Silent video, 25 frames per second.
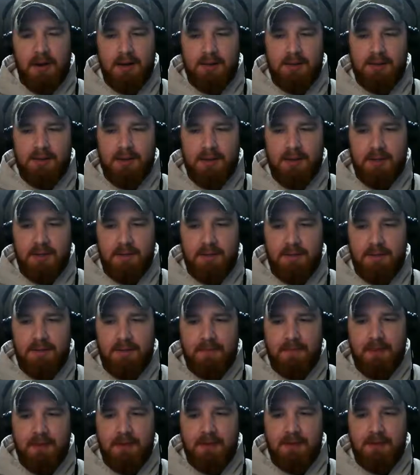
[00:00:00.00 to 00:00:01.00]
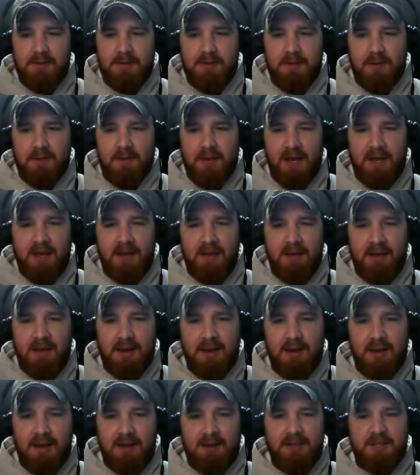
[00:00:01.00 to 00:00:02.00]
So
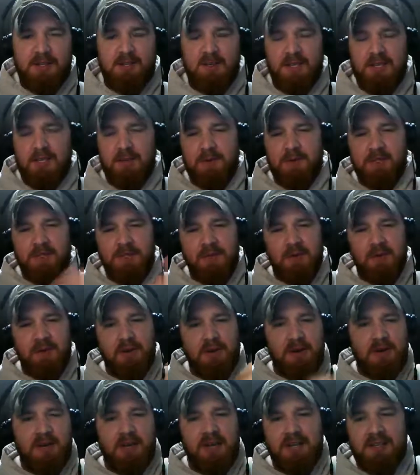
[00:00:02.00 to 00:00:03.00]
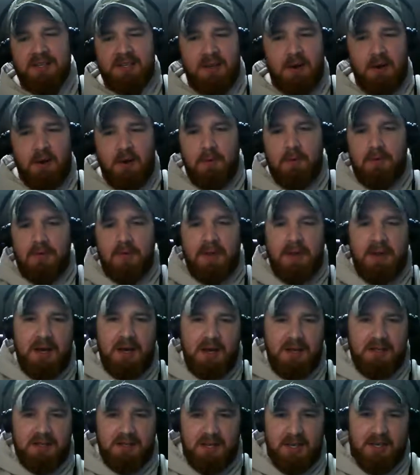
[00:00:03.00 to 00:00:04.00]
and especially with 2 young kids at home,
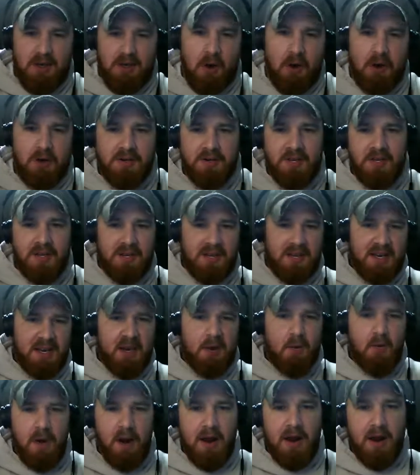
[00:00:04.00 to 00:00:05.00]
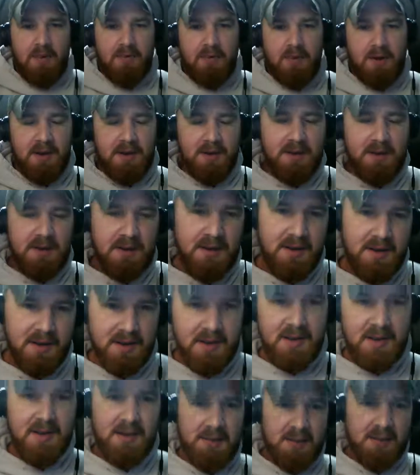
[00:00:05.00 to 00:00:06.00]
it's hard to get away. But
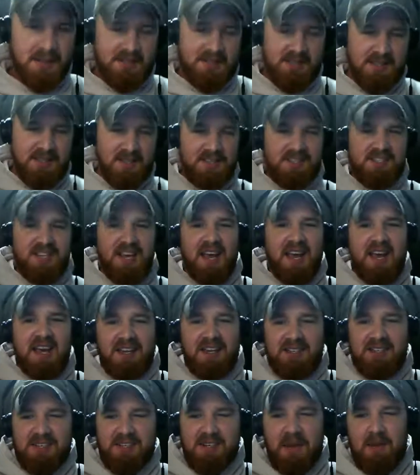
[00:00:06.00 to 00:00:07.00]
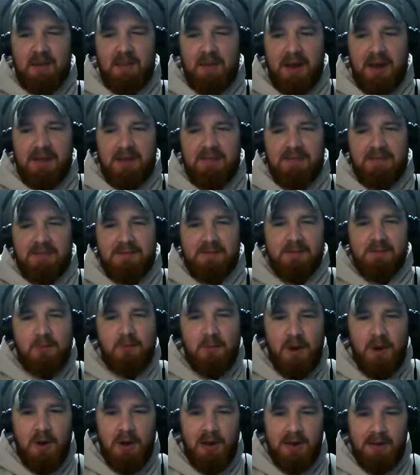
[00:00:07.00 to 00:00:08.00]
the day is coming
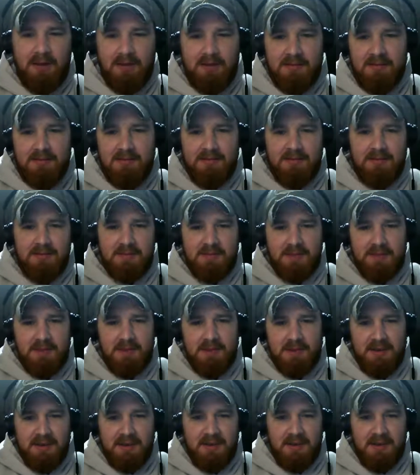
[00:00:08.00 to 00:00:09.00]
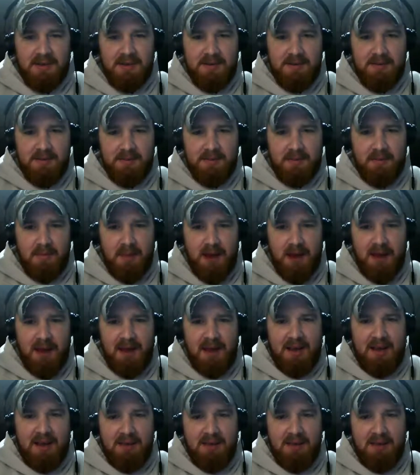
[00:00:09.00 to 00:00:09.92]
when my